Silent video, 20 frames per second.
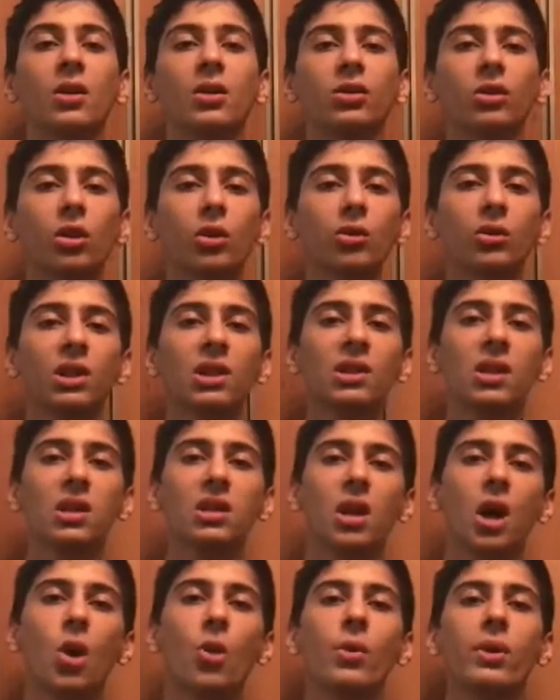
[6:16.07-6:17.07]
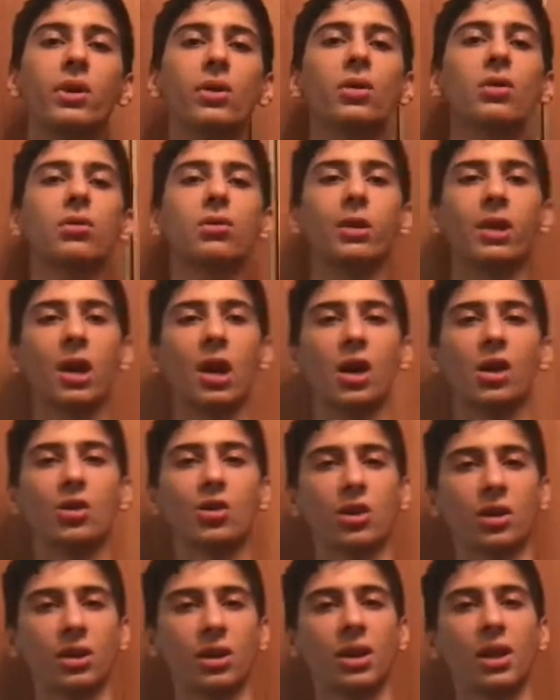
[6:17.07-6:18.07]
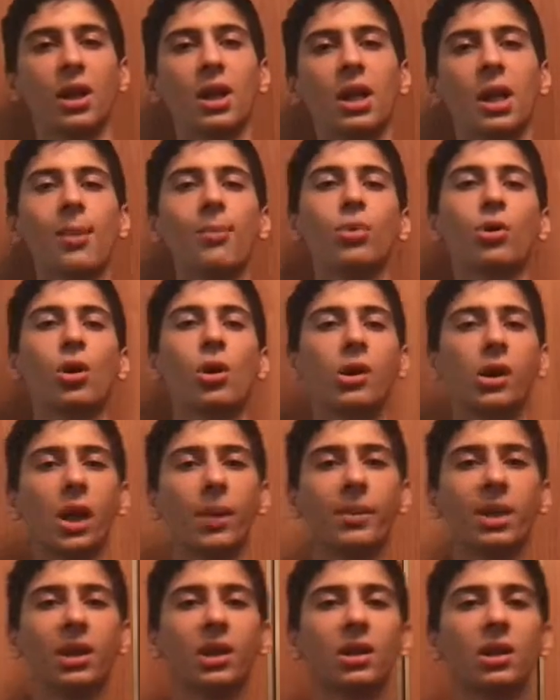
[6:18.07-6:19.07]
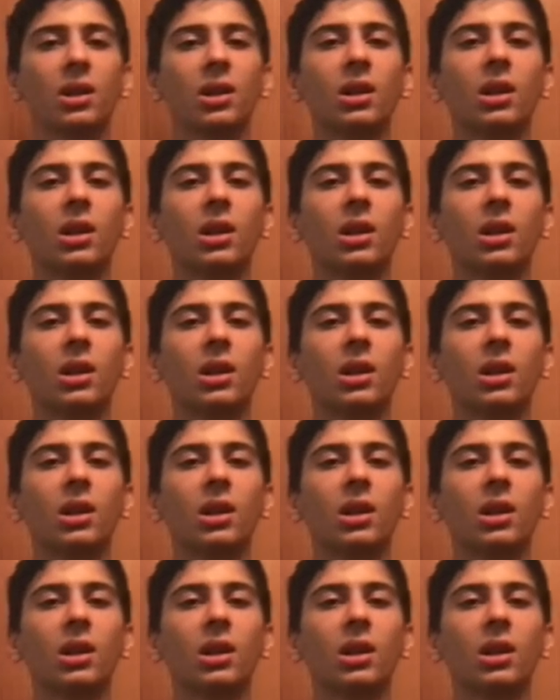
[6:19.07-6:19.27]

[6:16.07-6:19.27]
So this is how we use recursion in programming.